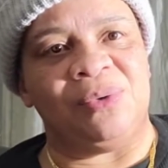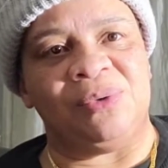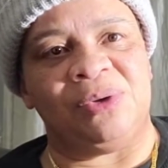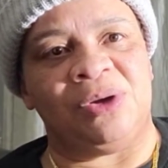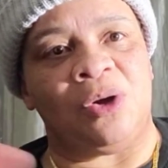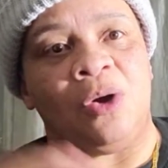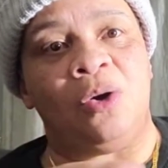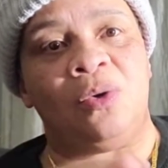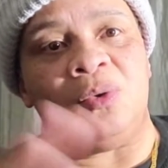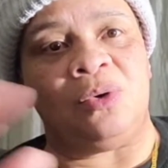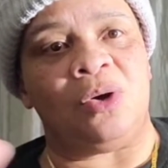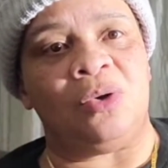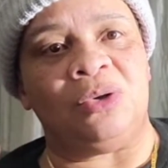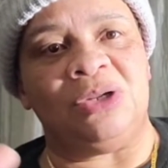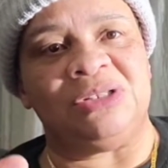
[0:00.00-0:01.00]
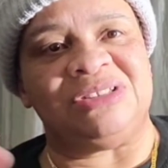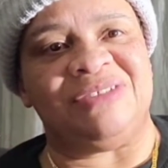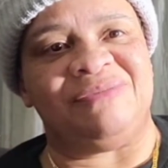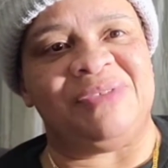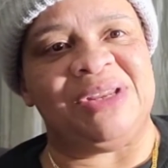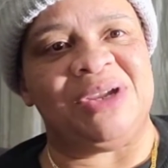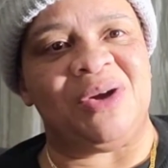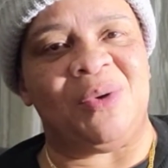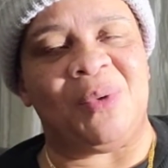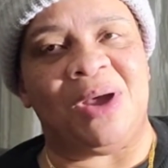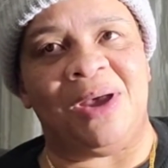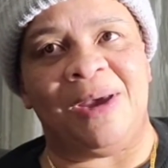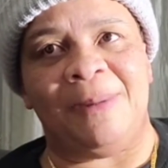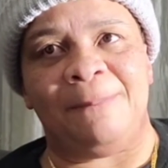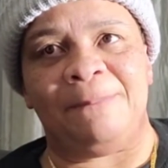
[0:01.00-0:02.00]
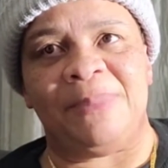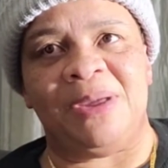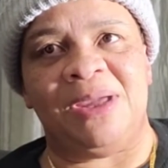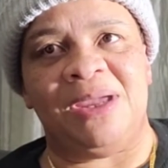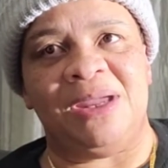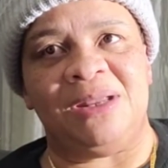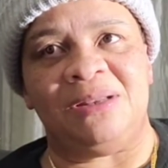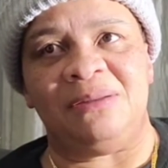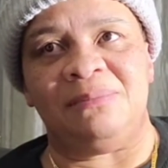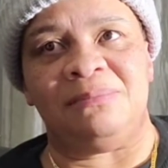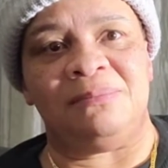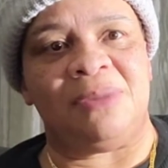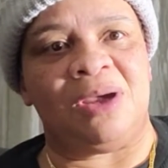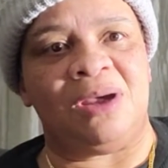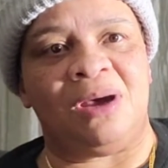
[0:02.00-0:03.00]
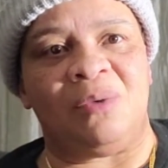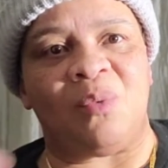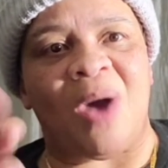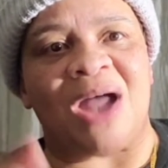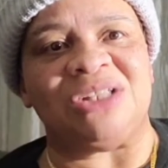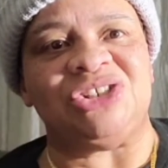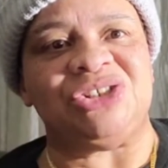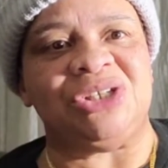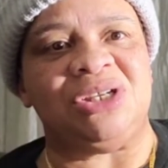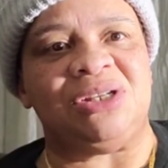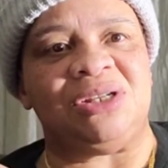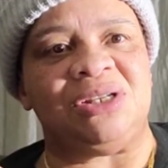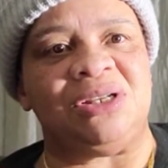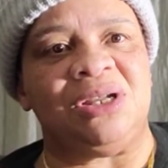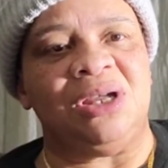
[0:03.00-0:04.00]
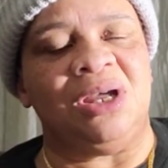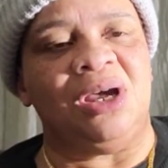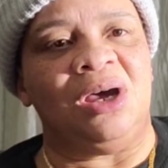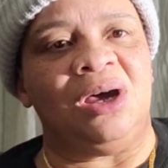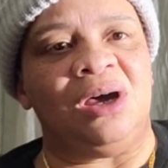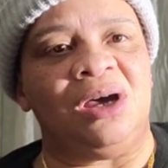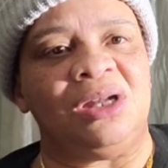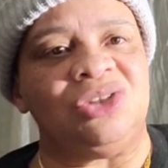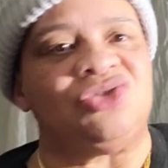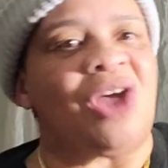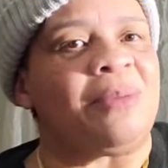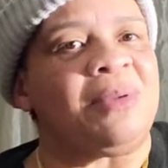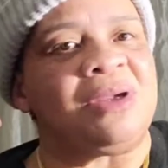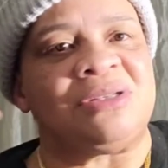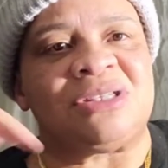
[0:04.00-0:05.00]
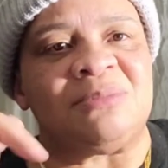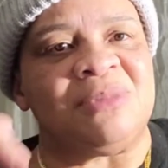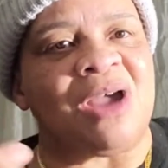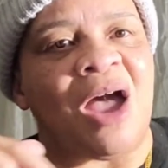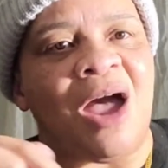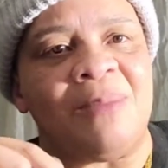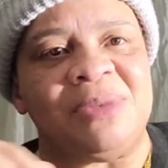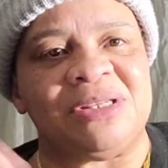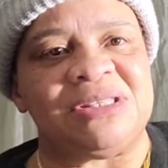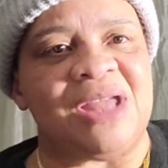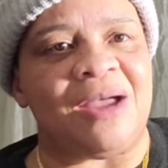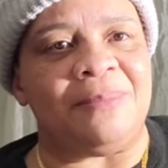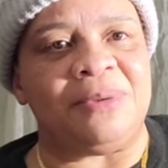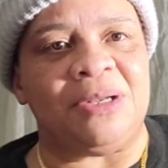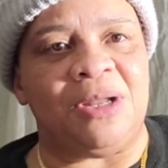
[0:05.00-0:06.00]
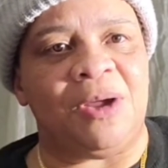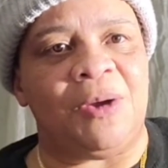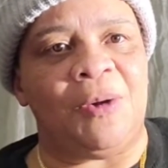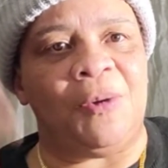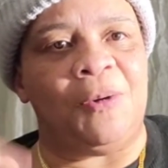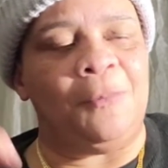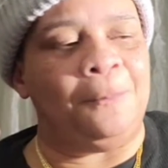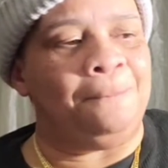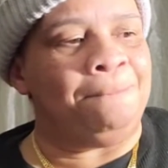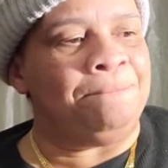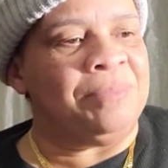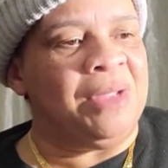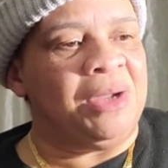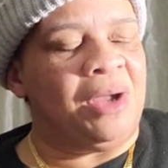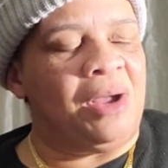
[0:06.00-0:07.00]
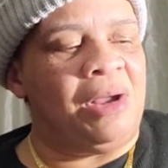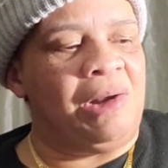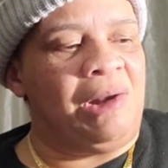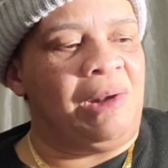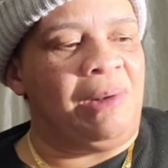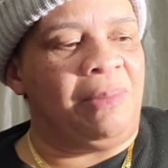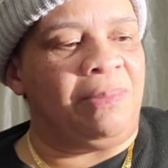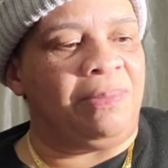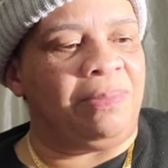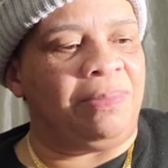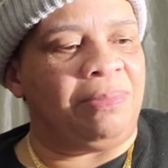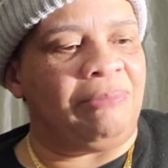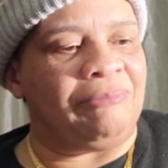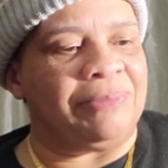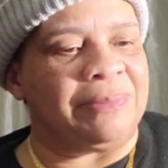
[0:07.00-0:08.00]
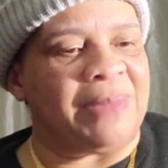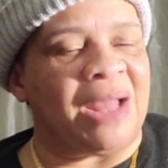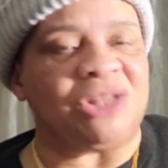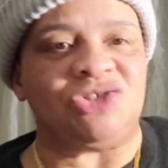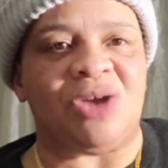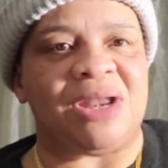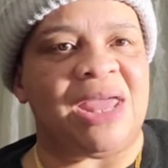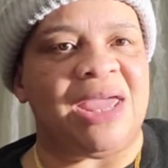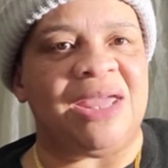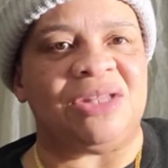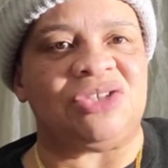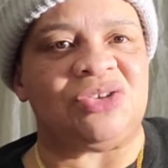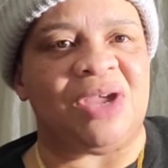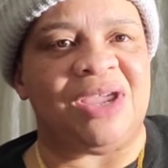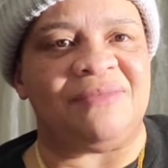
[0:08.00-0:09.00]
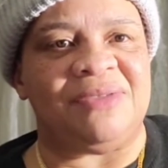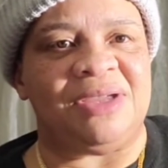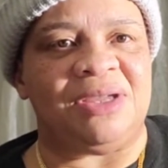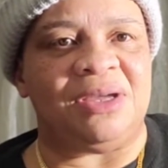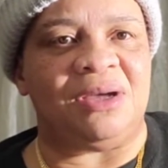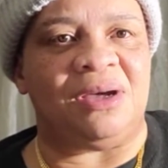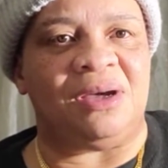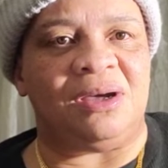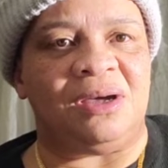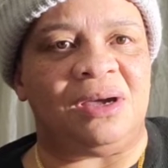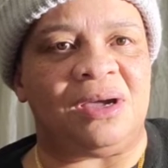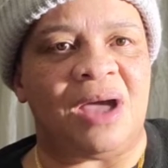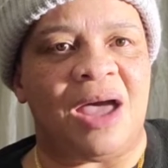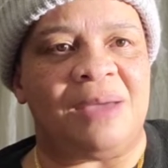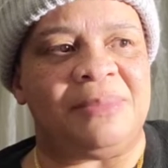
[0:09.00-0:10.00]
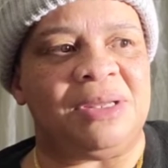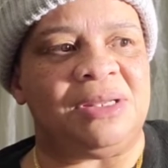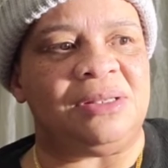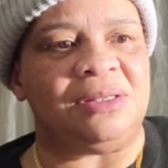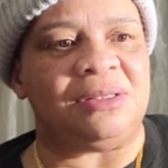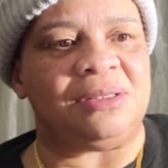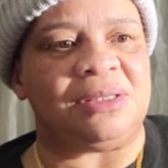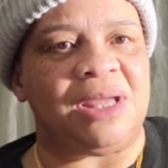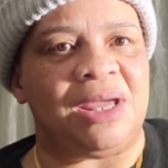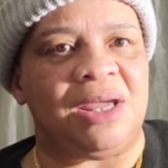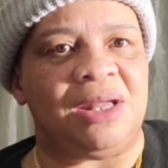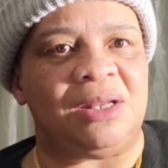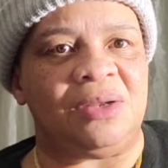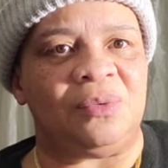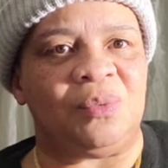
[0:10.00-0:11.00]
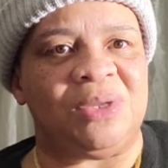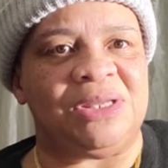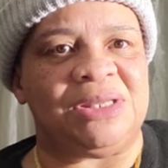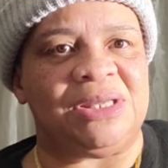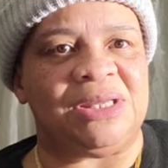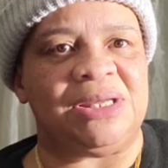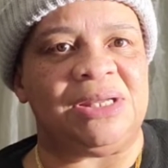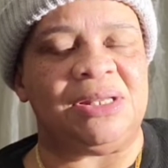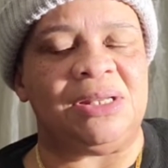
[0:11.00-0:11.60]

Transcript: Go go look the video up and uh, watch it and uh, drop some comments down below. Um, I try to answer every uh, comment that we get.